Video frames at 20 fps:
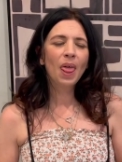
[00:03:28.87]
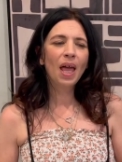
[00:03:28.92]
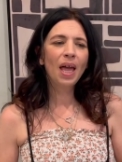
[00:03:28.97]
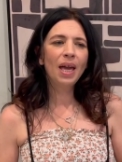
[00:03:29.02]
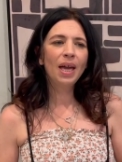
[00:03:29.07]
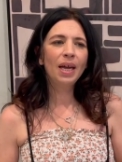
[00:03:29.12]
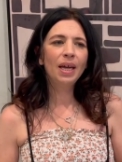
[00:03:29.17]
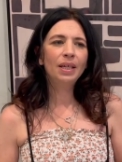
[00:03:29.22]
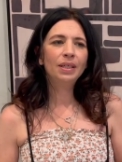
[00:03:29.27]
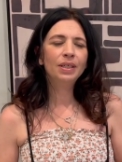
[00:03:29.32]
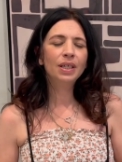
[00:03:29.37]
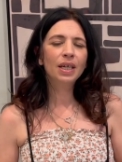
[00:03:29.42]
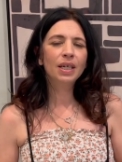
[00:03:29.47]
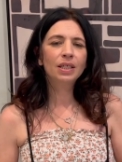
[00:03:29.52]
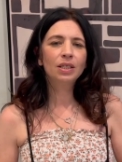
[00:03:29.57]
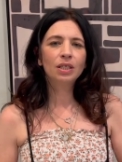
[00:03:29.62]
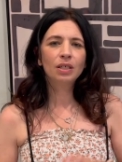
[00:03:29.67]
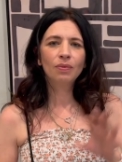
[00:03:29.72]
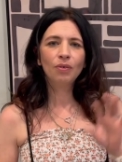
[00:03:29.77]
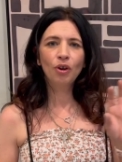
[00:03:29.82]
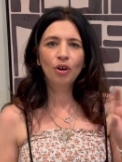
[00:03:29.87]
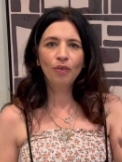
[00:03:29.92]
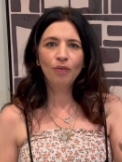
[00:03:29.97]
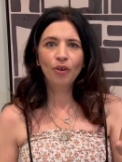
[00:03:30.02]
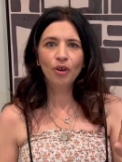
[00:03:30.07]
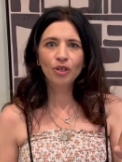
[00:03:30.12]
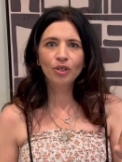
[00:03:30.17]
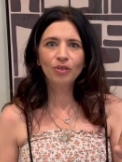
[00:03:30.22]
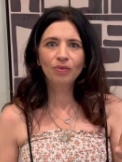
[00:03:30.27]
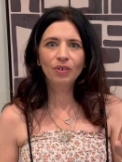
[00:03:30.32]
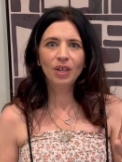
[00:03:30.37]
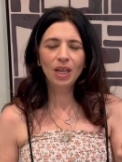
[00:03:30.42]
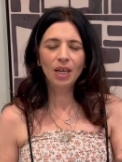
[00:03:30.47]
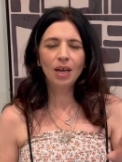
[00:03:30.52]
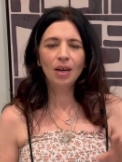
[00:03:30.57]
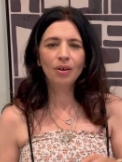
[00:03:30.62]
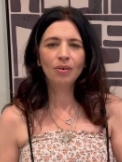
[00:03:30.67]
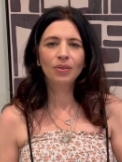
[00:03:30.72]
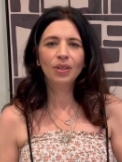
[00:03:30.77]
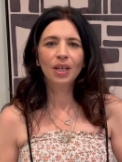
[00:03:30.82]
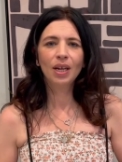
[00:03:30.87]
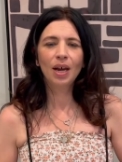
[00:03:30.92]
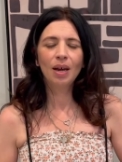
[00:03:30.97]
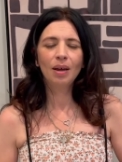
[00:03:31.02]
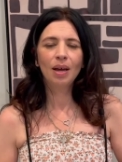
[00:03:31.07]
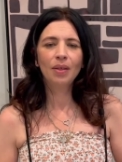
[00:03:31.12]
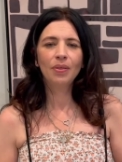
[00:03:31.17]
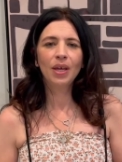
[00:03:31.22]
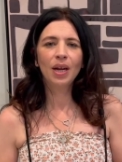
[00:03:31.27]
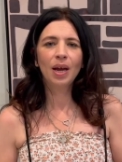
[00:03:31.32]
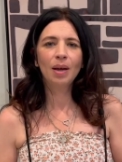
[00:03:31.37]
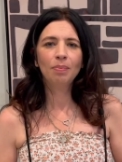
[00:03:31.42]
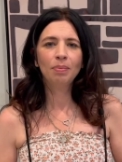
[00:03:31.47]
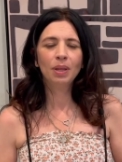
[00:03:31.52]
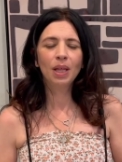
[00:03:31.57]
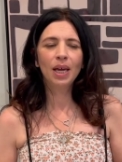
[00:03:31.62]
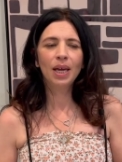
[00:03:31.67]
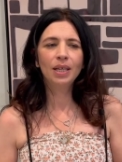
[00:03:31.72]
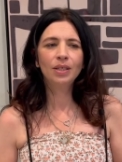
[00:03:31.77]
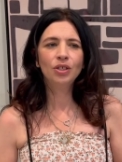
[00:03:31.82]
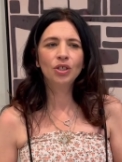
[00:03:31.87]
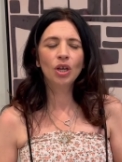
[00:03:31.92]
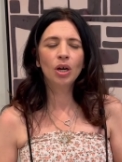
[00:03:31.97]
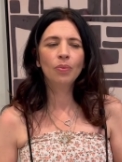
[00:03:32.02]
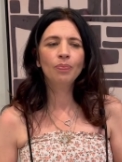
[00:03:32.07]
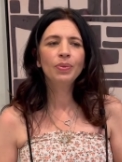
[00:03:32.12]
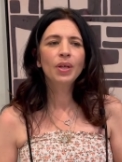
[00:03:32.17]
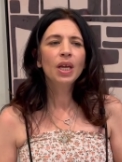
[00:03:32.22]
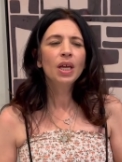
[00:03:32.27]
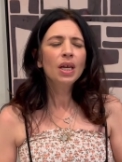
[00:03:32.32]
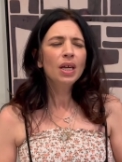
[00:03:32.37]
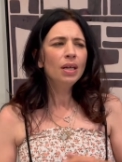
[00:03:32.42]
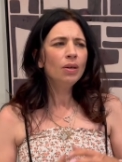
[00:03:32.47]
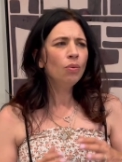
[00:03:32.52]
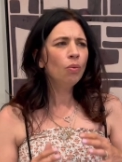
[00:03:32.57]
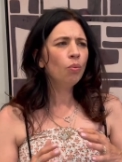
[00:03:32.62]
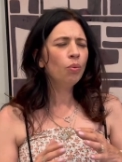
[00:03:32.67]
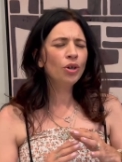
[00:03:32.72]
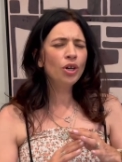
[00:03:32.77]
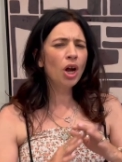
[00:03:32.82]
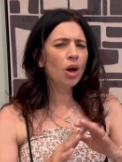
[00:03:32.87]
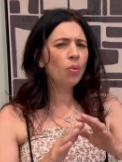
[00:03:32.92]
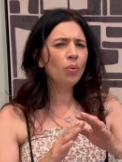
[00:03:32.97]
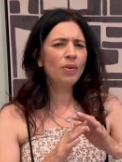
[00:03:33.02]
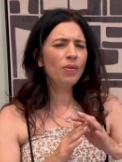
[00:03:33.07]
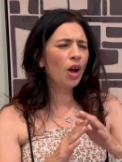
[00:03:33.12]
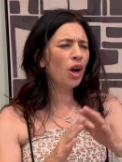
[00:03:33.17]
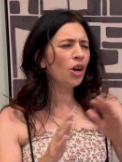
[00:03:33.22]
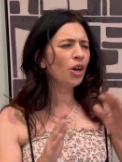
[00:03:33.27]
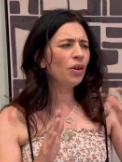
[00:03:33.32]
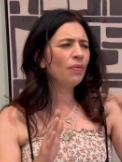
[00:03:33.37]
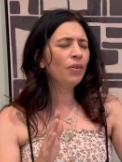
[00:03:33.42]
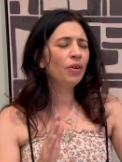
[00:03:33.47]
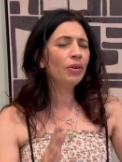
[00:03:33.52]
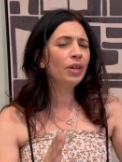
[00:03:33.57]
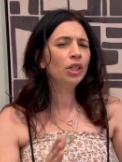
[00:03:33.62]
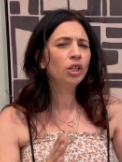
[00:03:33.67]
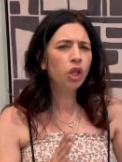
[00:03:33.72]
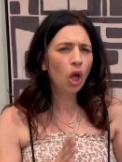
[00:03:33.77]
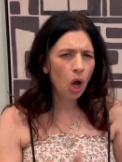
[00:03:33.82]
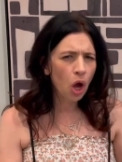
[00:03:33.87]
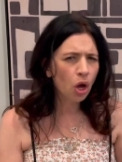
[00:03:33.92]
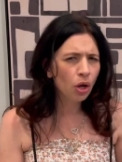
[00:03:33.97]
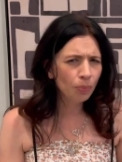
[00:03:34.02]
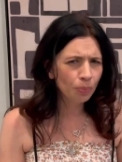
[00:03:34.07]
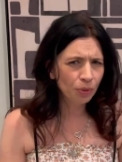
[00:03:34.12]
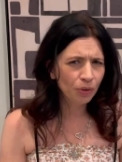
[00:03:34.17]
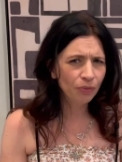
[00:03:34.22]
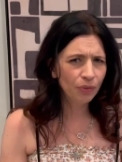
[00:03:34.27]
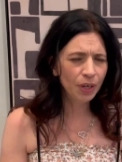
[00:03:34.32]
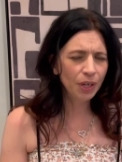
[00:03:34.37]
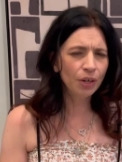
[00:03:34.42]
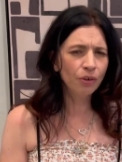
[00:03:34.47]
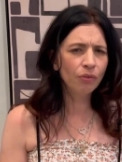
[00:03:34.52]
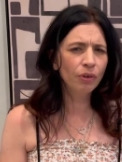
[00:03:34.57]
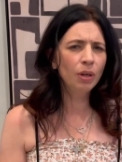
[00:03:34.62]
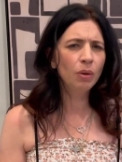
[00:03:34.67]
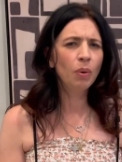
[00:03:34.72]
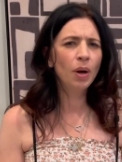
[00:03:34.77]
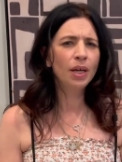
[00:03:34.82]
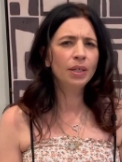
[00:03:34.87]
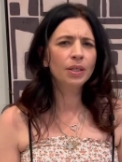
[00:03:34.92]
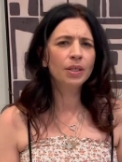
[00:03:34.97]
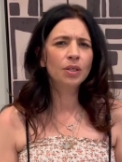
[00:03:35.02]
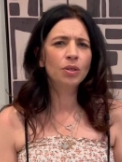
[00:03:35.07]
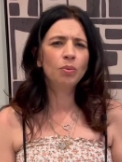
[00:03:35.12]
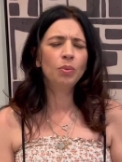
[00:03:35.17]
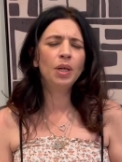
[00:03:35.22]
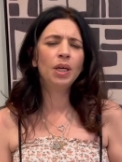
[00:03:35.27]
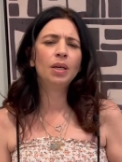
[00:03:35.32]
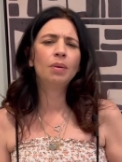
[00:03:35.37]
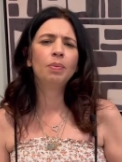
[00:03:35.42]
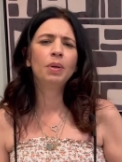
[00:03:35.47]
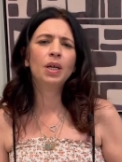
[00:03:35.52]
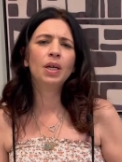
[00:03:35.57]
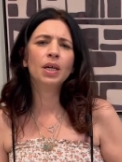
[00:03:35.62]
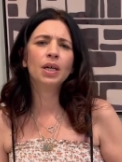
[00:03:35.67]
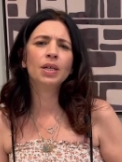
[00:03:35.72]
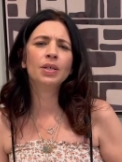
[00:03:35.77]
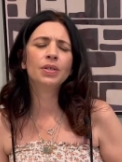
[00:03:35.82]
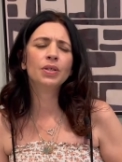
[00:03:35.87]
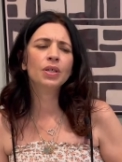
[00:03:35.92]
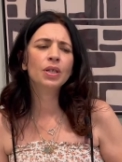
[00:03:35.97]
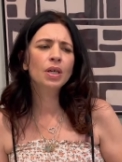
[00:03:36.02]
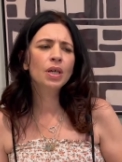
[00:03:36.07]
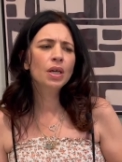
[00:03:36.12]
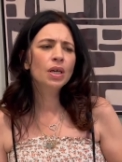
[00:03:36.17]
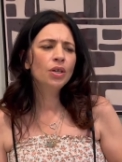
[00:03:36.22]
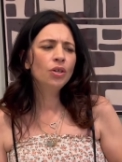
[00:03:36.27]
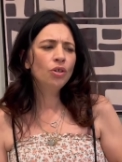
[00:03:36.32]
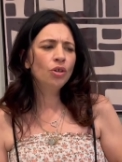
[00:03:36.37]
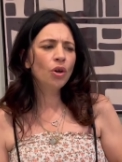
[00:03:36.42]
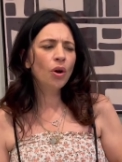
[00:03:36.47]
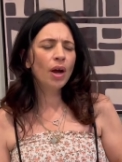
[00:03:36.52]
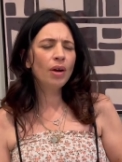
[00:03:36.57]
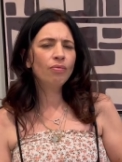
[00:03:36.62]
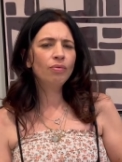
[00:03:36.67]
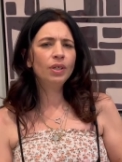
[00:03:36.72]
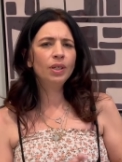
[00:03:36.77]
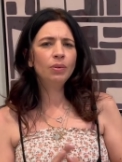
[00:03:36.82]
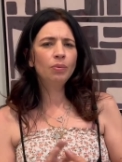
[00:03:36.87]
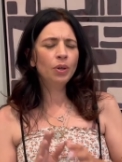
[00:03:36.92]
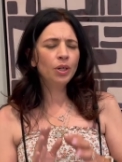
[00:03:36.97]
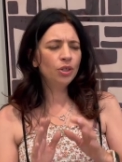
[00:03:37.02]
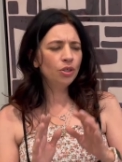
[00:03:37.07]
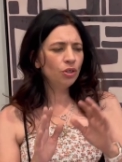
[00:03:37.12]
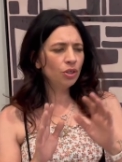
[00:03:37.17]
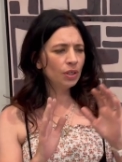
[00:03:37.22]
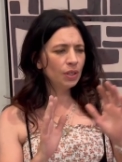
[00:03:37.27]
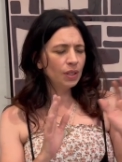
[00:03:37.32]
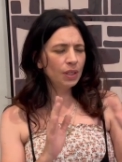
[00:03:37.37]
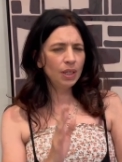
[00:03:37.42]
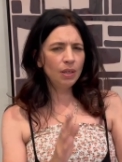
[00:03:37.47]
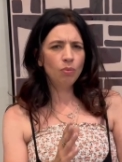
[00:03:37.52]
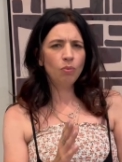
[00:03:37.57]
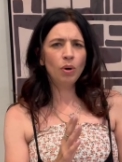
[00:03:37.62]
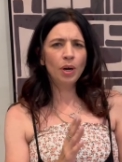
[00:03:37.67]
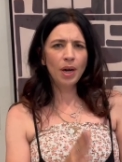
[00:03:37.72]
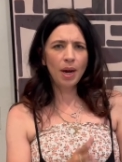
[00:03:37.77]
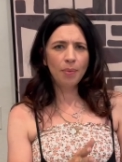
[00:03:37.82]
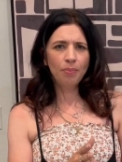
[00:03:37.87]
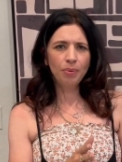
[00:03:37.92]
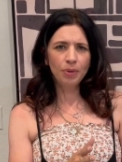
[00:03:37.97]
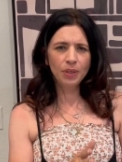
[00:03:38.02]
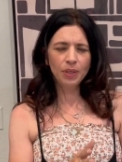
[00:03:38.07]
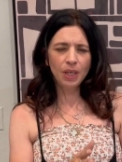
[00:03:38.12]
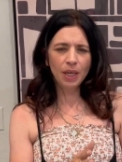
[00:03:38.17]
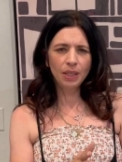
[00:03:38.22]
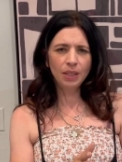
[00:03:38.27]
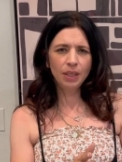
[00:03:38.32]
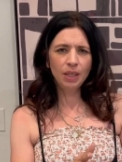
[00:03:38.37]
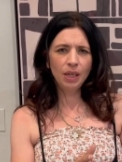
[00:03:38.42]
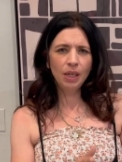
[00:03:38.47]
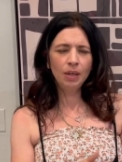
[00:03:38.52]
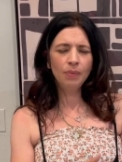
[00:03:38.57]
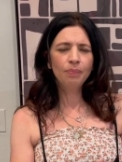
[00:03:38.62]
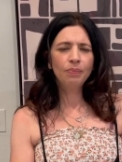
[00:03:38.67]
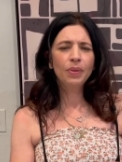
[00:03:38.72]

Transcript: and it's the very first video that I that I played. So we're not we're not got a very long prophetic rewind this week, because you know I really wanted you to see what I presented